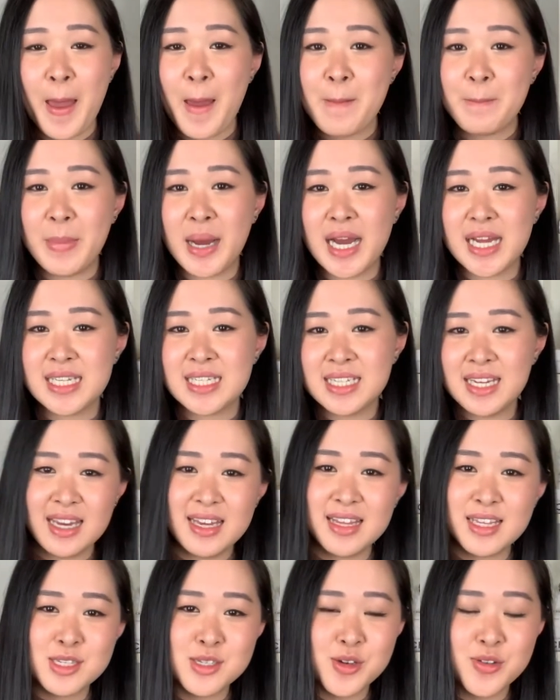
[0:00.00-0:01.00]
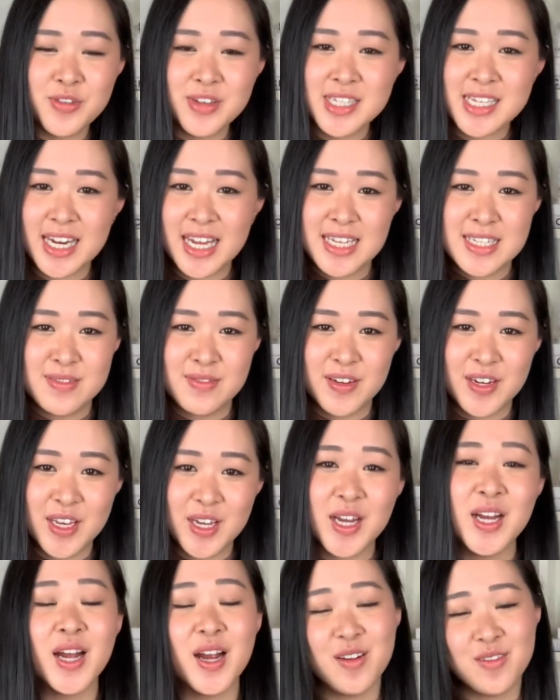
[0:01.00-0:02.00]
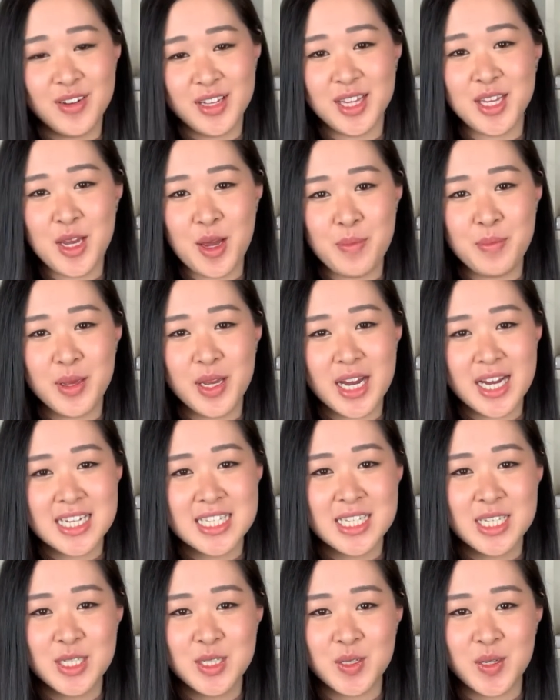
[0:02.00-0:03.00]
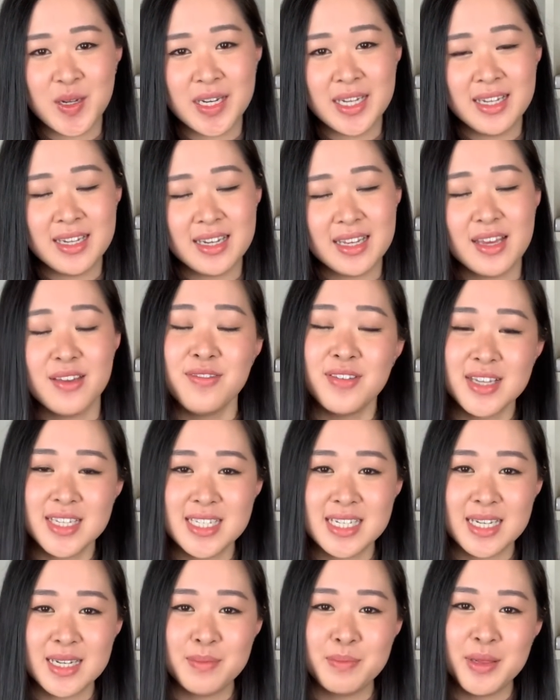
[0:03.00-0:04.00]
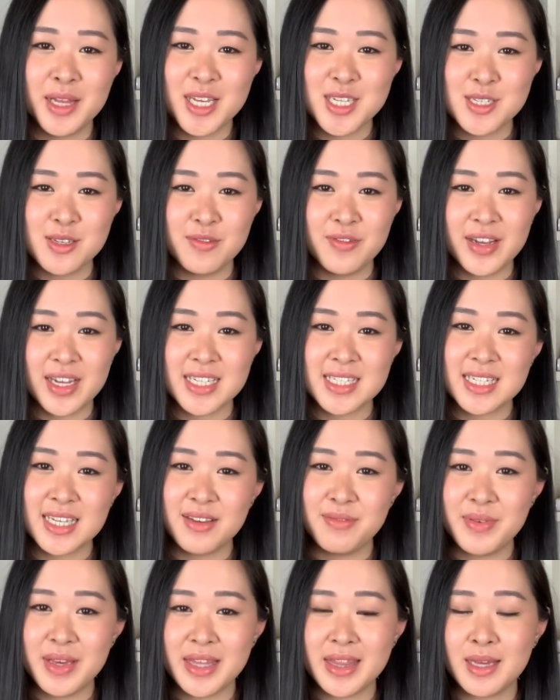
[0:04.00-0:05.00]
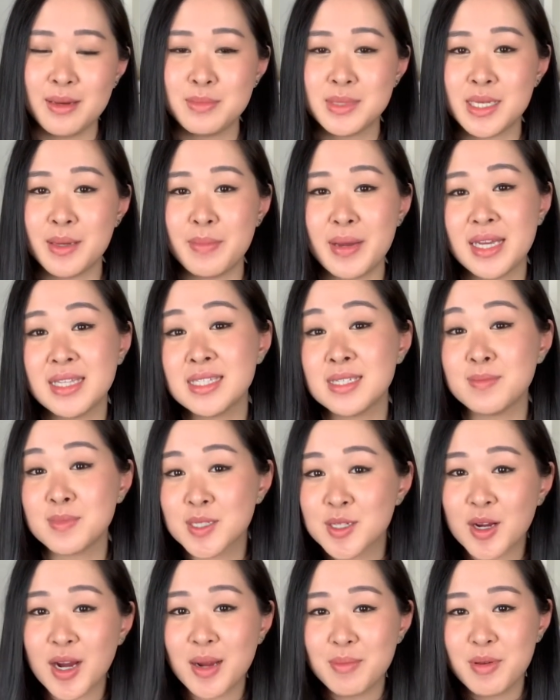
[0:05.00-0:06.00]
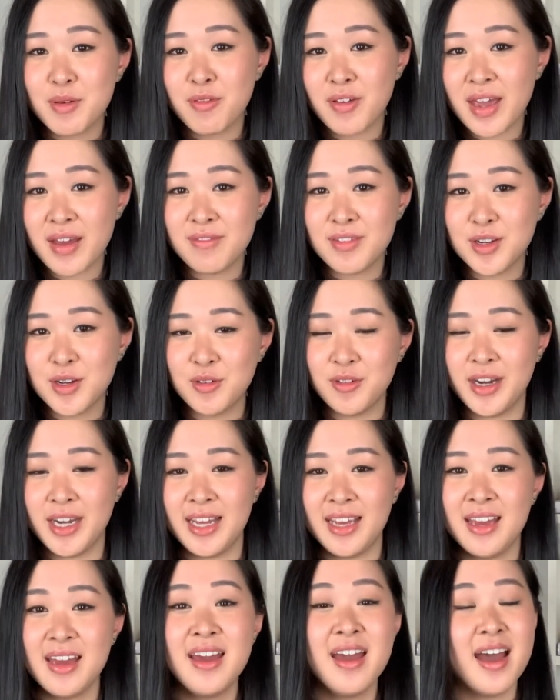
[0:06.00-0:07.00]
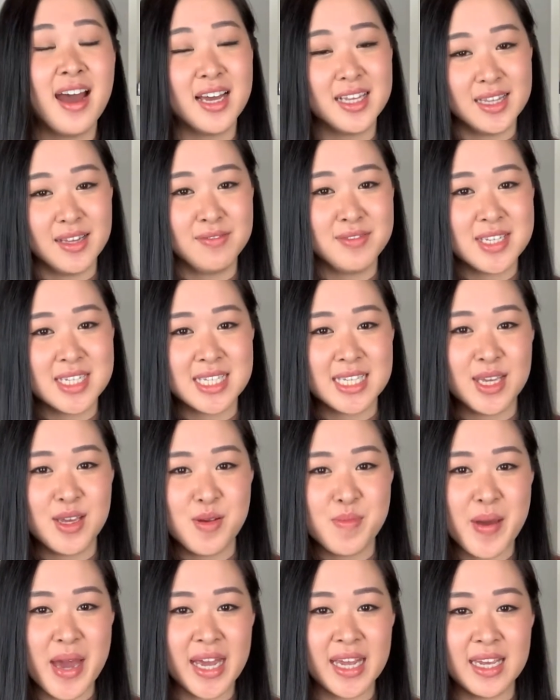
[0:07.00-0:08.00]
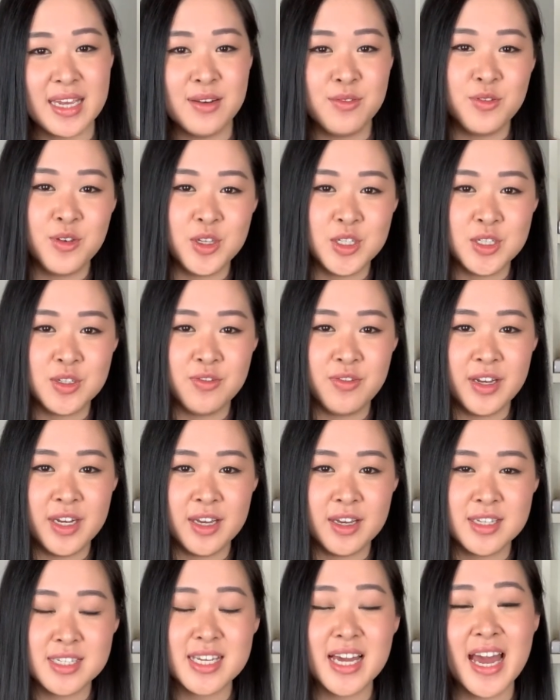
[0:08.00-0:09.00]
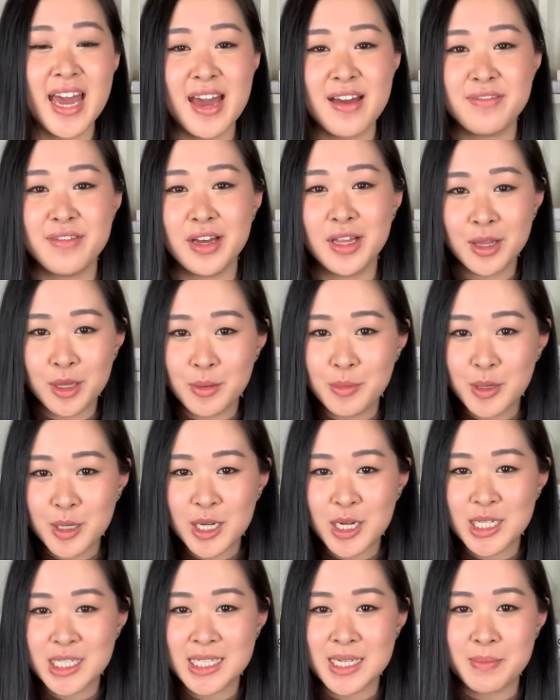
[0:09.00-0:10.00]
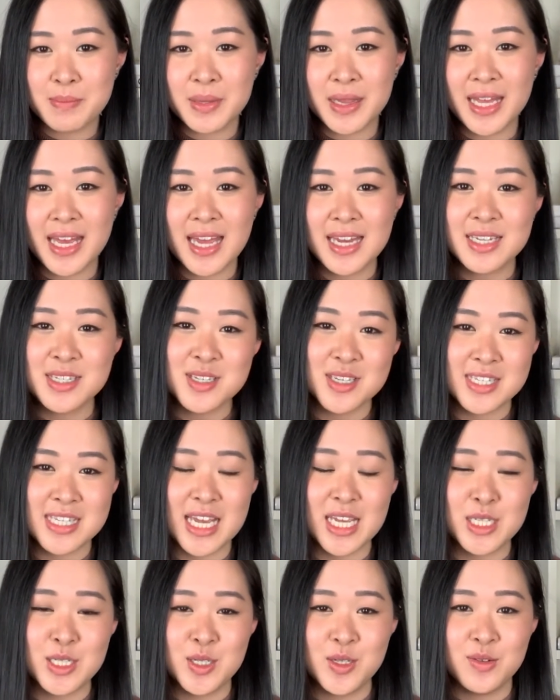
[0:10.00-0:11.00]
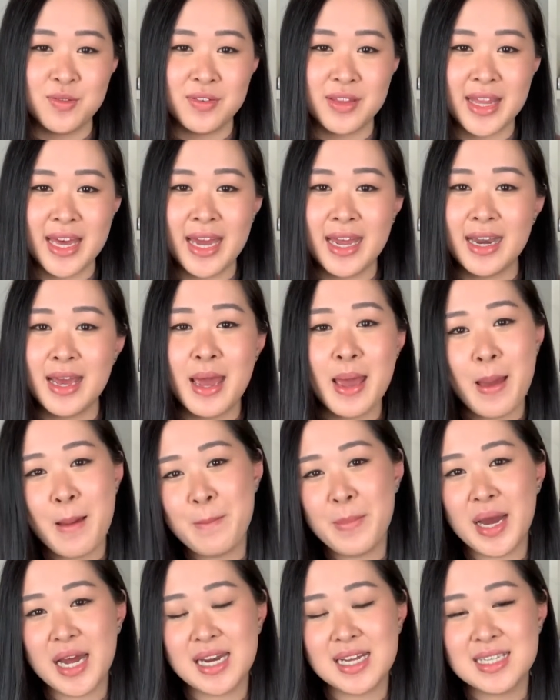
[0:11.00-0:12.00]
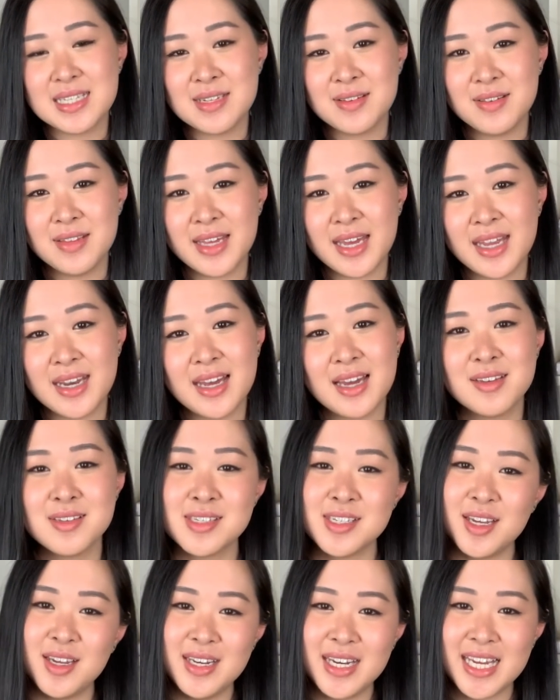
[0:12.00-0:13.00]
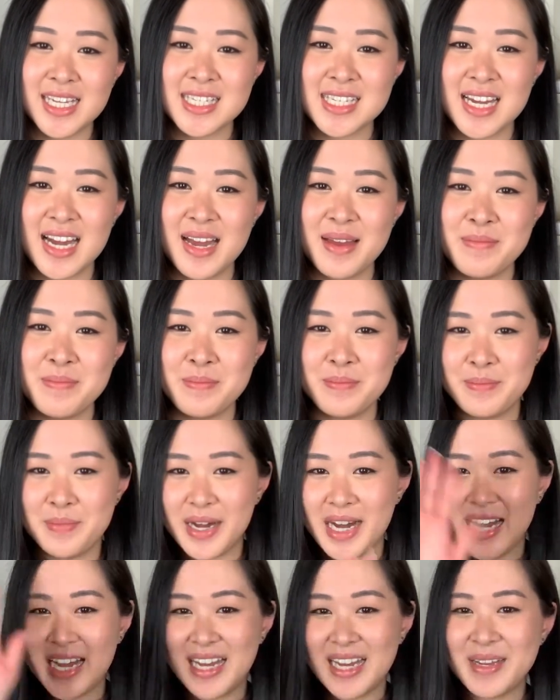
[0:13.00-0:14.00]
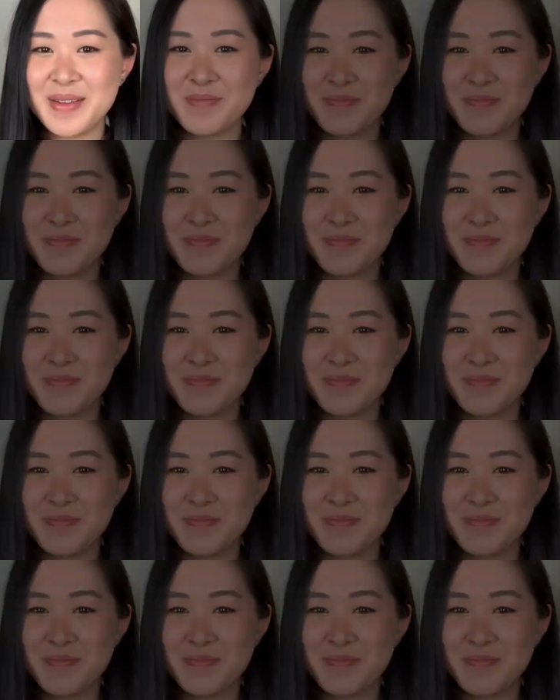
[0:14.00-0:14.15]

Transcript: But yeah, that's all for today's video. I really hope you guys enjoyed it. If you did, please don't forget to give me a thumbs up and subscribe if you haven't already. I'd love to see you back in future videos. I have a lot more content planned, so stay tuned for that. But until then, I'll see you next time. Bye!